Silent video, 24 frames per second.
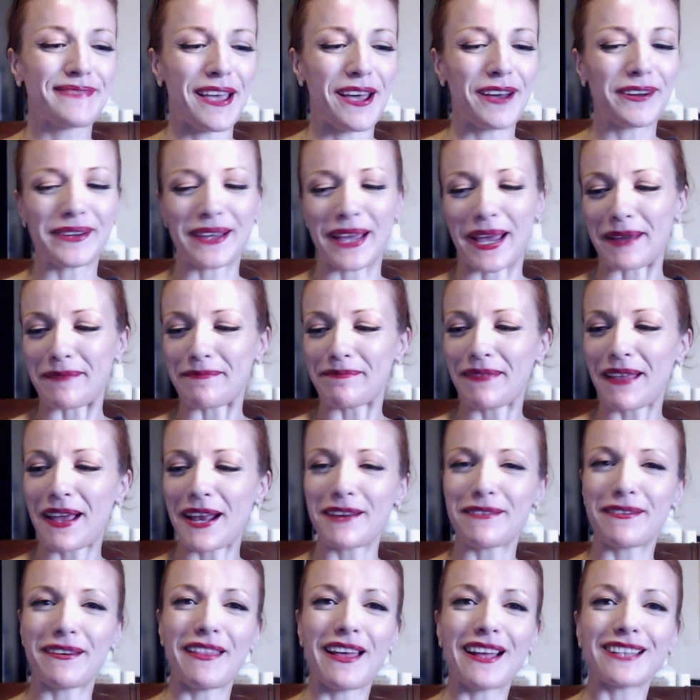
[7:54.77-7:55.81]
Okay,
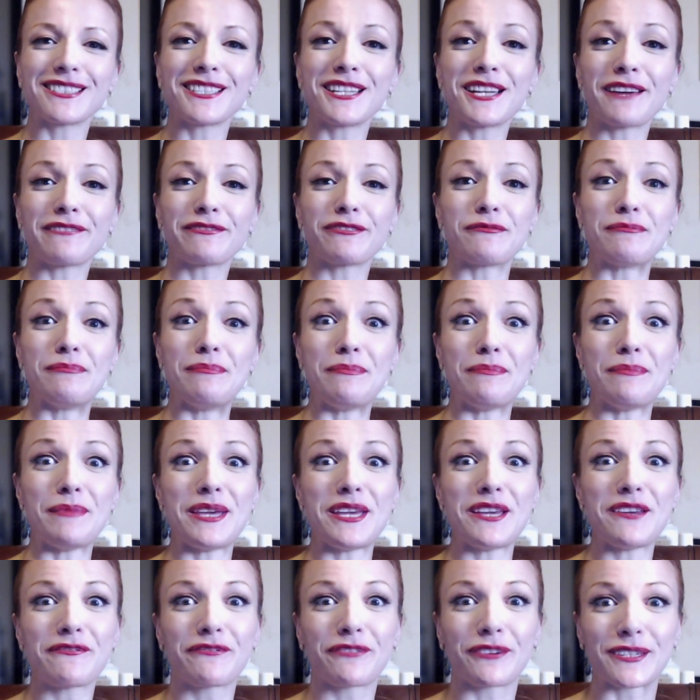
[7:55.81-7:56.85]
anyway, that's enough of
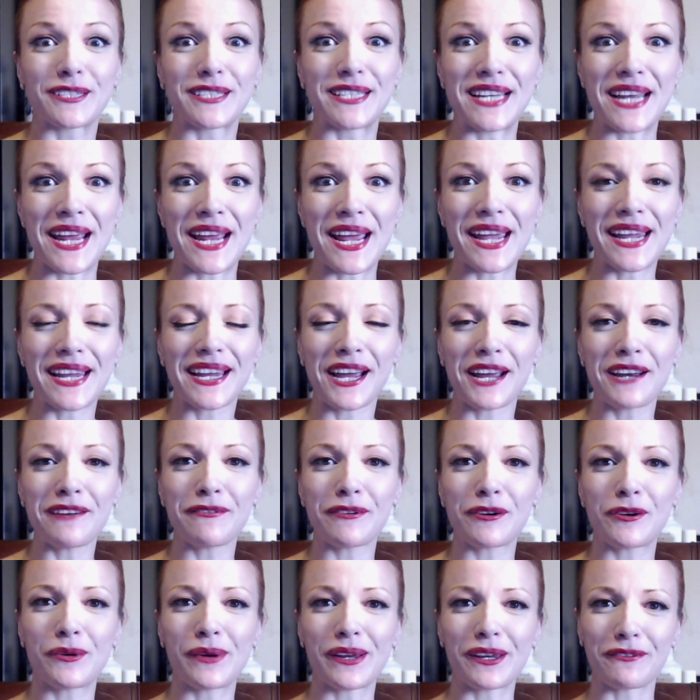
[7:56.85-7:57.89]
me for today. Kind of a
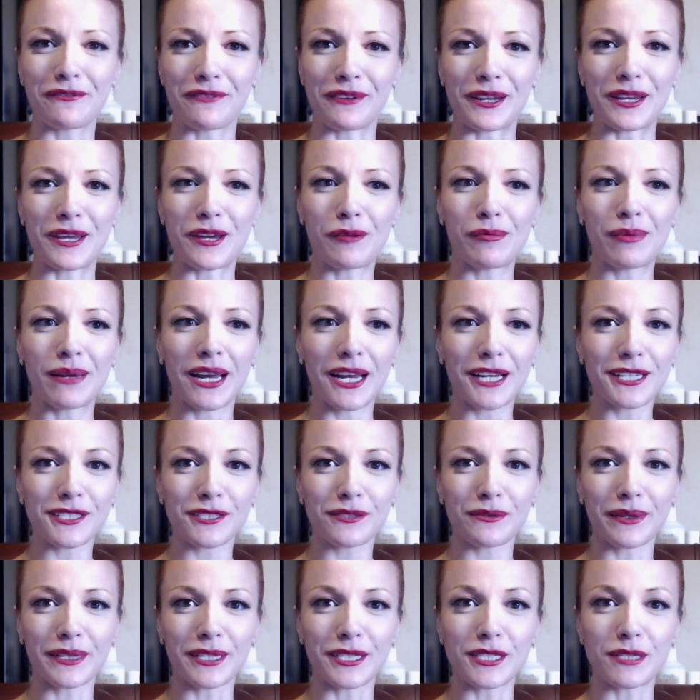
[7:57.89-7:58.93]
quick video, but I just
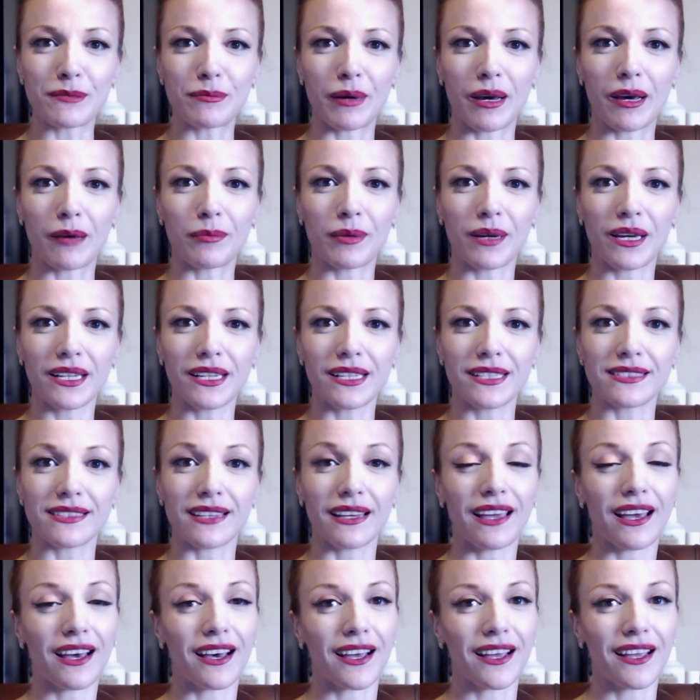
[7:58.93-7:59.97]
wanted to pop on and say
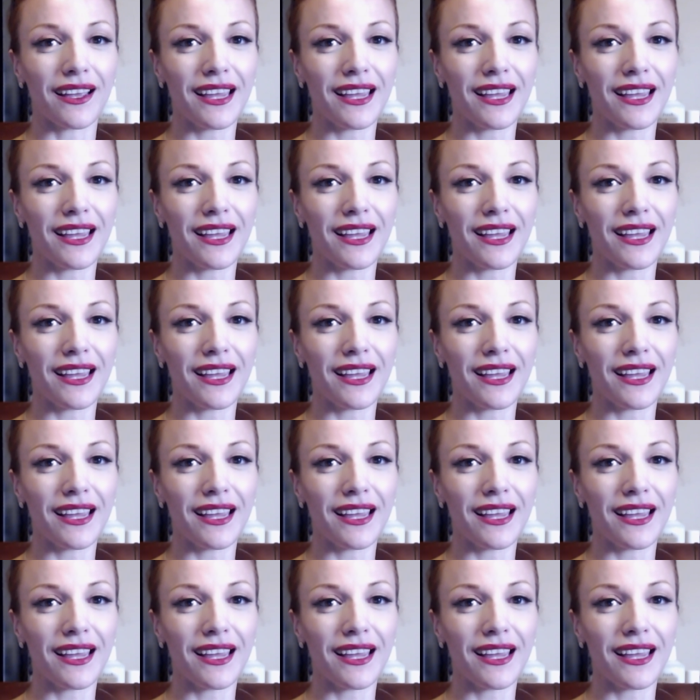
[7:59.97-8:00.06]
hi